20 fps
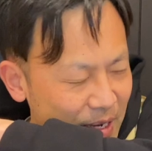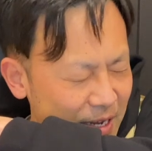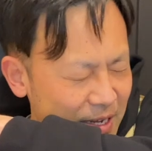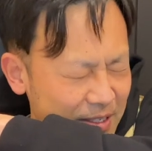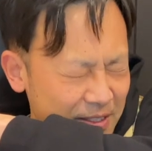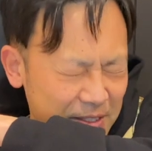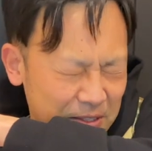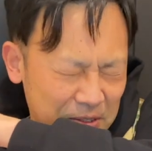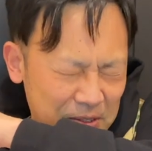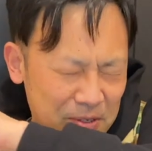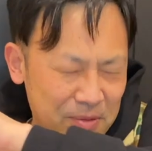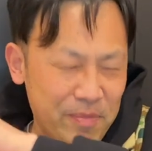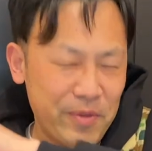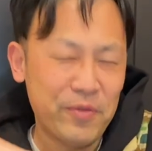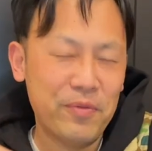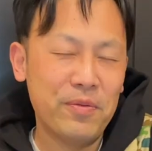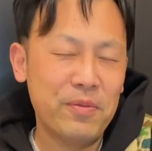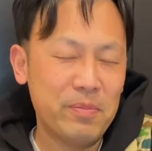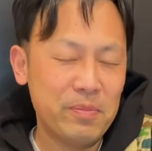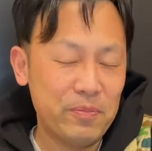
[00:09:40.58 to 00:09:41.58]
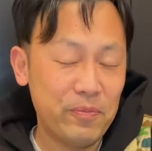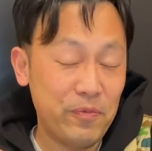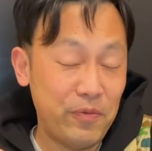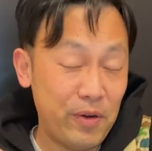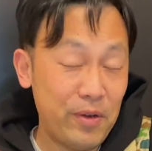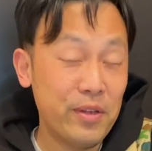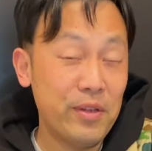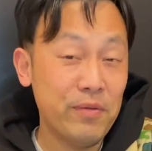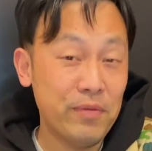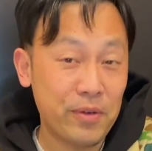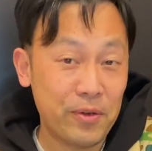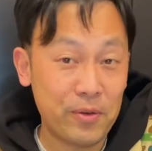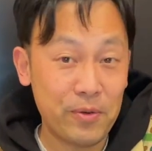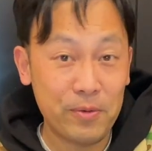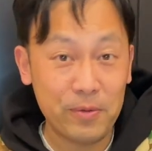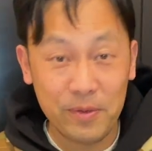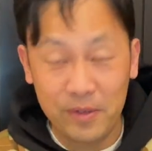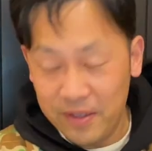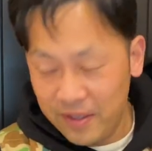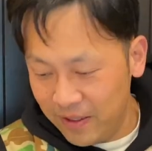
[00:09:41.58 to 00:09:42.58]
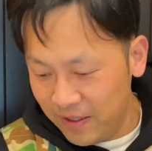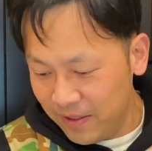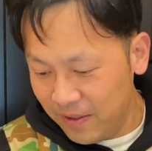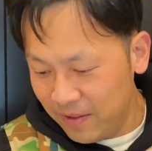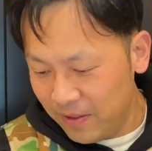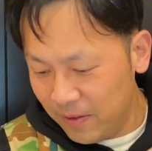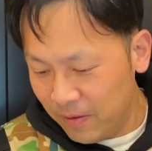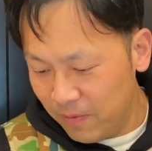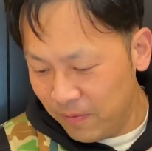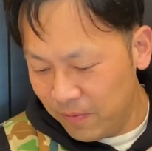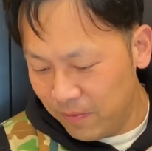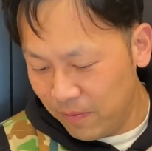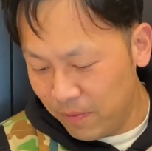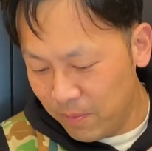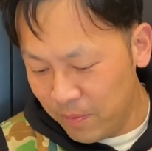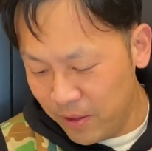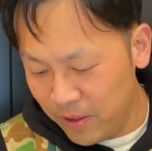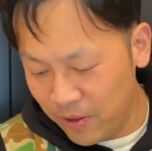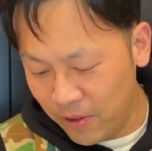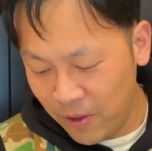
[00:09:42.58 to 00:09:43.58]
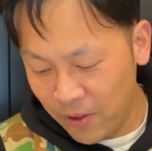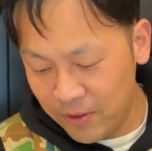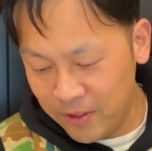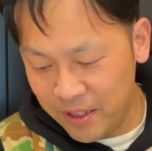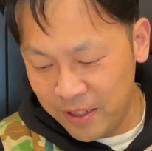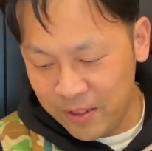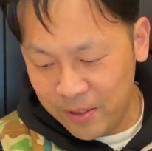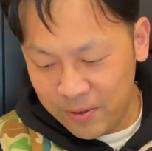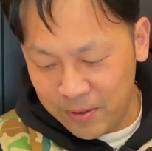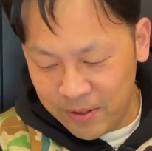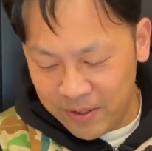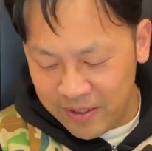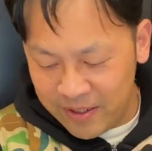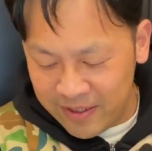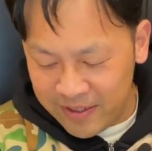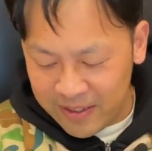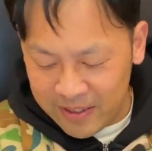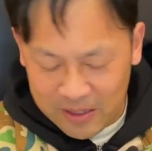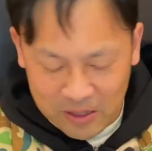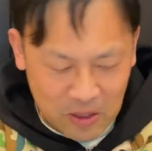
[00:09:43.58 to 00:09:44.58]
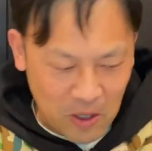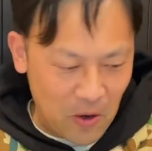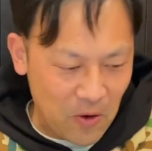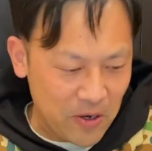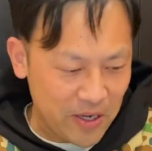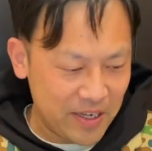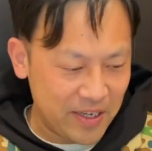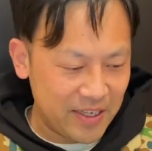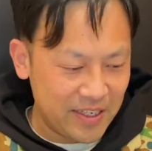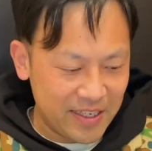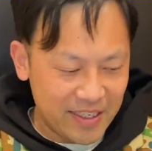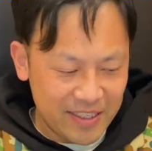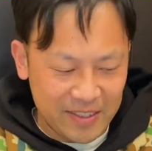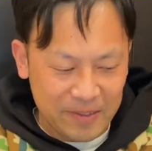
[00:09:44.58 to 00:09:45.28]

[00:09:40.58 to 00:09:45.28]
And it's going to be very difficult for me to continue talking.